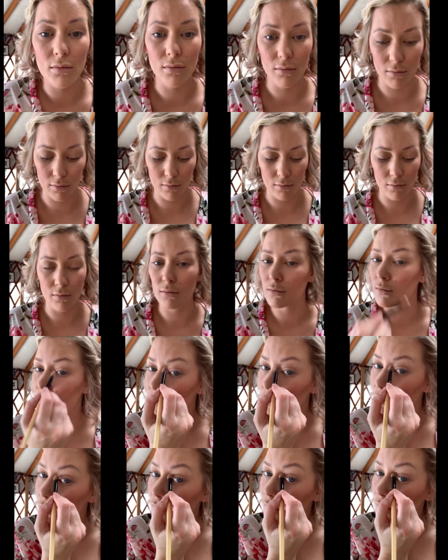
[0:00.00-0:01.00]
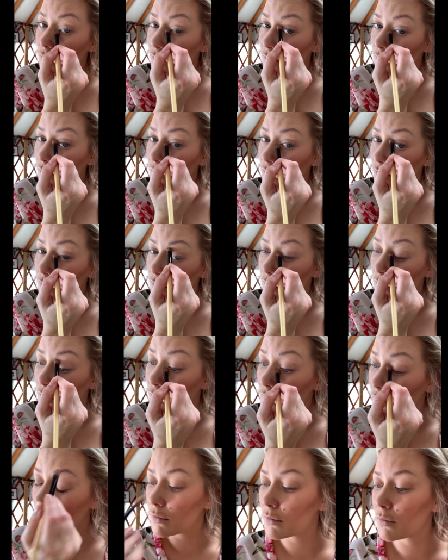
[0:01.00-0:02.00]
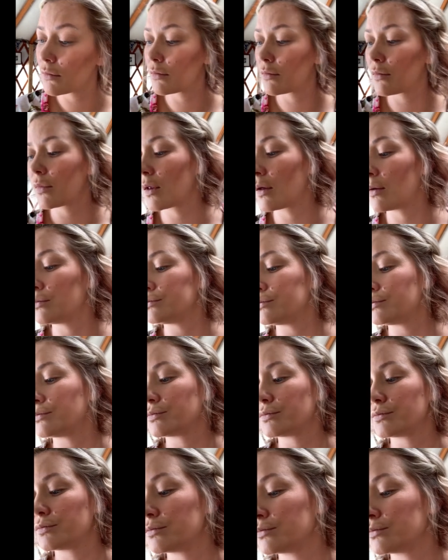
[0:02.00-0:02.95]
Makes me look wide awake and like I don't have 3